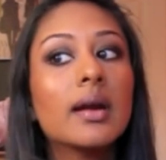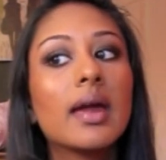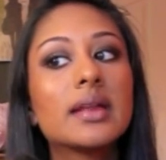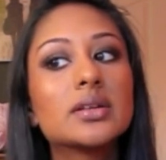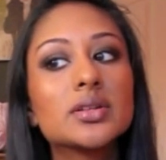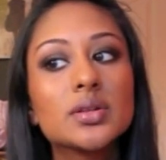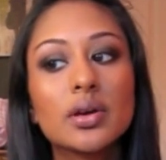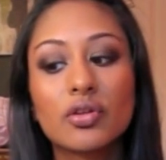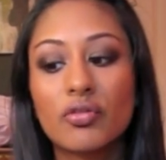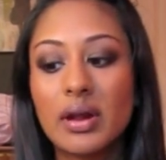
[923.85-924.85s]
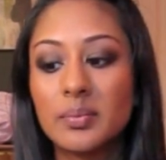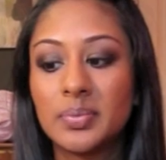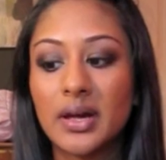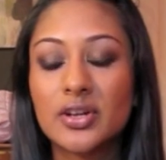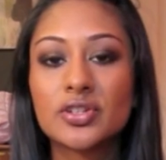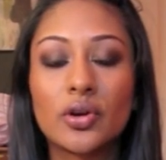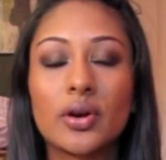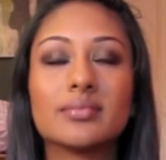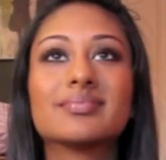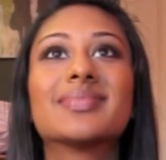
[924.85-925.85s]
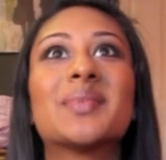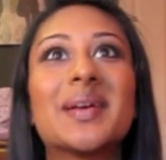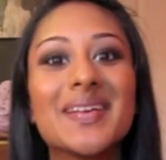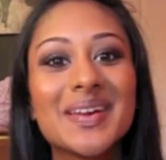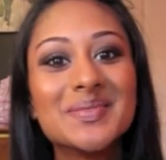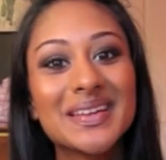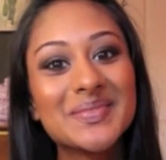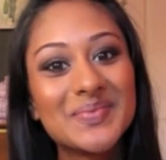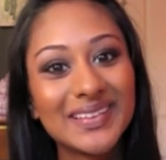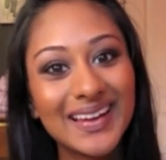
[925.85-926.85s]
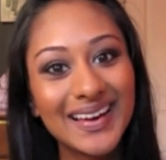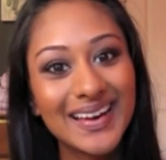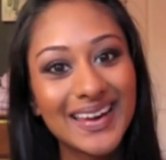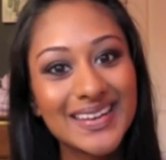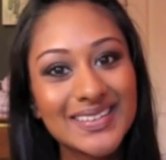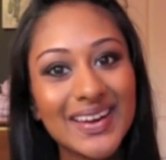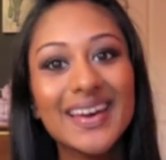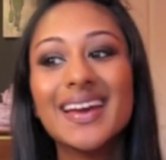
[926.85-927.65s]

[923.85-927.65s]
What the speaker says: And it's also a great blush, or why do I keep saying blush?